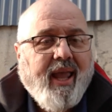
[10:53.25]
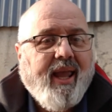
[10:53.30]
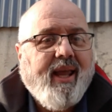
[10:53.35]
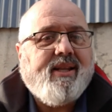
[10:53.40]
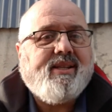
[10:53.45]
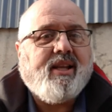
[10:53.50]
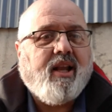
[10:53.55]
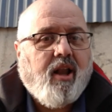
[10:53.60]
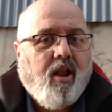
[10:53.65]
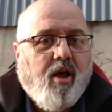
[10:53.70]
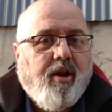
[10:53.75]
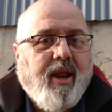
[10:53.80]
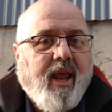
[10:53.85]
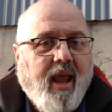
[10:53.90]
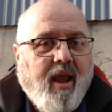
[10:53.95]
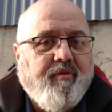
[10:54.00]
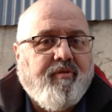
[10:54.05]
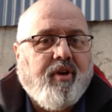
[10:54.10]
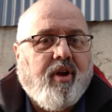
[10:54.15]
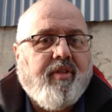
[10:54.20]
It's a lot
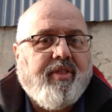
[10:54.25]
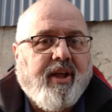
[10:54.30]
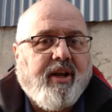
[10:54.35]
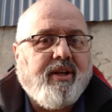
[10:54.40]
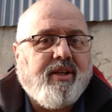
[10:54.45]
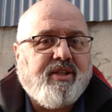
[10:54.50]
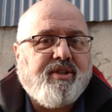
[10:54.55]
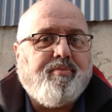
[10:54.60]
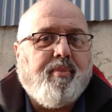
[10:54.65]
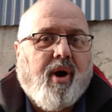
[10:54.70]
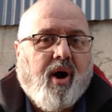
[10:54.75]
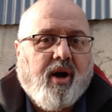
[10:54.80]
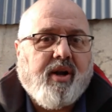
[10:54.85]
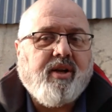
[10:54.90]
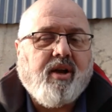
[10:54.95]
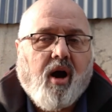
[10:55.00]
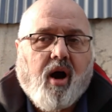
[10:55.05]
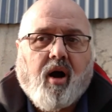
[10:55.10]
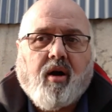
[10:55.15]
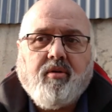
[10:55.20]
heavier than the
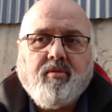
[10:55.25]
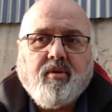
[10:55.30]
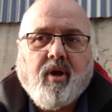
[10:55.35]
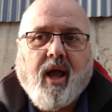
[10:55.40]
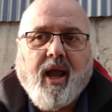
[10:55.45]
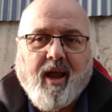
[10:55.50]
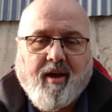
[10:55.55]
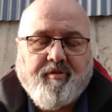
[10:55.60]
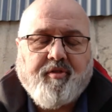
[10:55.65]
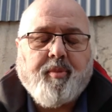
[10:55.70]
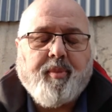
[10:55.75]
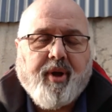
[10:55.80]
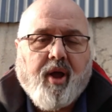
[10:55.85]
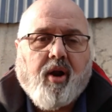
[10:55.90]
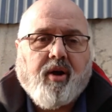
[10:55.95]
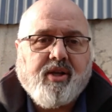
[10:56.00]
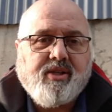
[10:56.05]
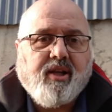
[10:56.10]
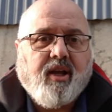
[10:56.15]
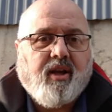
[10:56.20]
smart car, I have to be
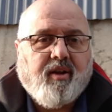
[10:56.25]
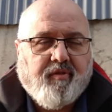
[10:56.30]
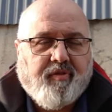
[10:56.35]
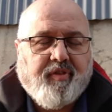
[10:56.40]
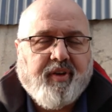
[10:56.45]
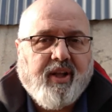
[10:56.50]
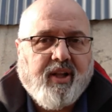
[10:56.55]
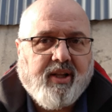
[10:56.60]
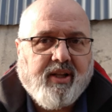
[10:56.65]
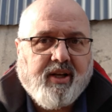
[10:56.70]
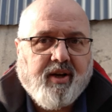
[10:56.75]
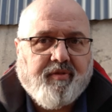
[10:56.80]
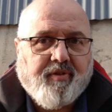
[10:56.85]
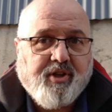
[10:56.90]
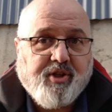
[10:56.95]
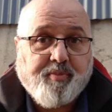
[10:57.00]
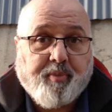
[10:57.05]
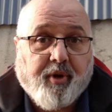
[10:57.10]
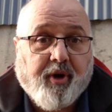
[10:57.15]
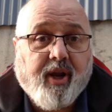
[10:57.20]
honest. I can feel the
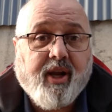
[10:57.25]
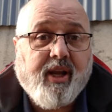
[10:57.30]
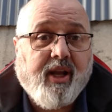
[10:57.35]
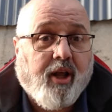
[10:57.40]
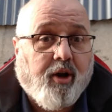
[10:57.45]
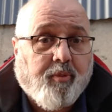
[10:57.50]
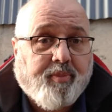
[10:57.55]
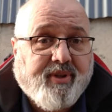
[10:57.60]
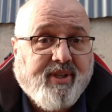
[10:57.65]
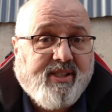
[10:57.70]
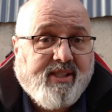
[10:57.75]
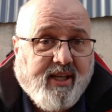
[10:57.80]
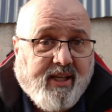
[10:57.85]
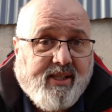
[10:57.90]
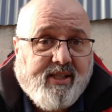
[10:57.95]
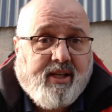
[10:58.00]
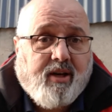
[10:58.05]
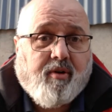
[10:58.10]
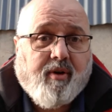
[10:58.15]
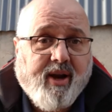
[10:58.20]
difference, but I can get up to
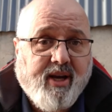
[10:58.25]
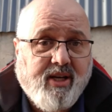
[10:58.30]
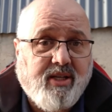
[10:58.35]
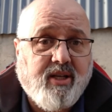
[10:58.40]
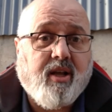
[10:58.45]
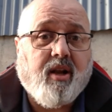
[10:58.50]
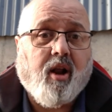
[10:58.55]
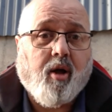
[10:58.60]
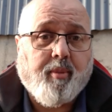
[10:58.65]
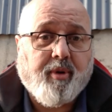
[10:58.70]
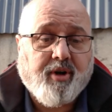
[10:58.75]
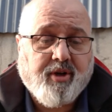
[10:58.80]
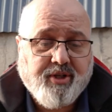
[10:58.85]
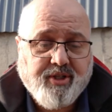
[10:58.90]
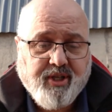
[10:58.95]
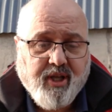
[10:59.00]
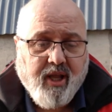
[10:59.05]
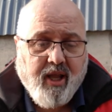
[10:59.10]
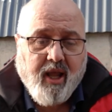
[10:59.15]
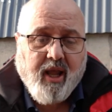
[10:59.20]
60 or 80
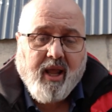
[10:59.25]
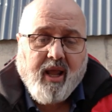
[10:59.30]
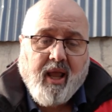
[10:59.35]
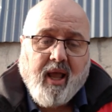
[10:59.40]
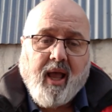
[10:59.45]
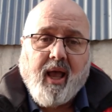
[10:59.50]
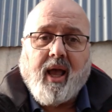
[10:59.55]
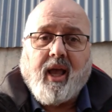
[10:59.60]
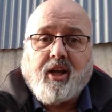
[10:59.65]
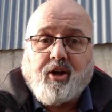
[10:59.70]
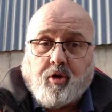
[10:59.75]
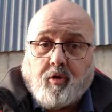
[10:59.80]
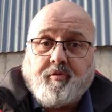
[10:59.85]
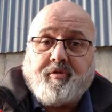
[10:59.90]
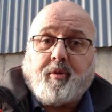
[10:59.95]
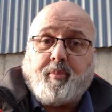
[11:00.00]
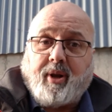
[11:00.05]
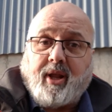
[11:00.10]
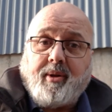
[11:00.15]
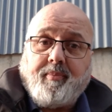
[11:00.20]
kilometers
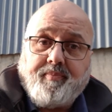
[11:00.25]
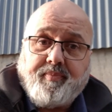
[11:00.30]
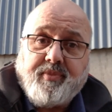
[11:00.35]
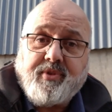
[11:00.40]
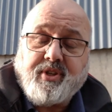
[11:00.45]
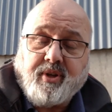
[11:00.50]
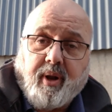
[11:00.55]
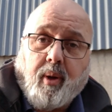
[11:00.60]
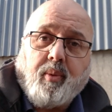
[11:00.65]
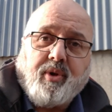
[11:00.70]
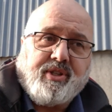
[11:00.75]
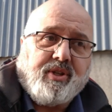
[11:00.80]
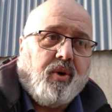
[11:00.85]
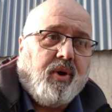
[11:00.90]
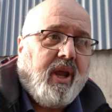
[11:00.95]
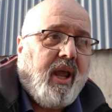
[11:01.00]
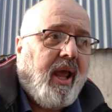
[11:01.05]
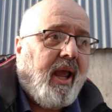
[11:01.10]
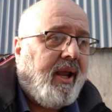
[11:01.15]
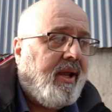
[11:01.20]
comfortably, so that was
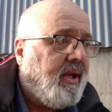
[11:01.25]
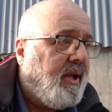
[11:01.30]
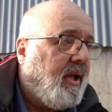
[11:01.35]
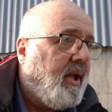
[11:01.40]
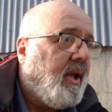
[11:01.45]
okay.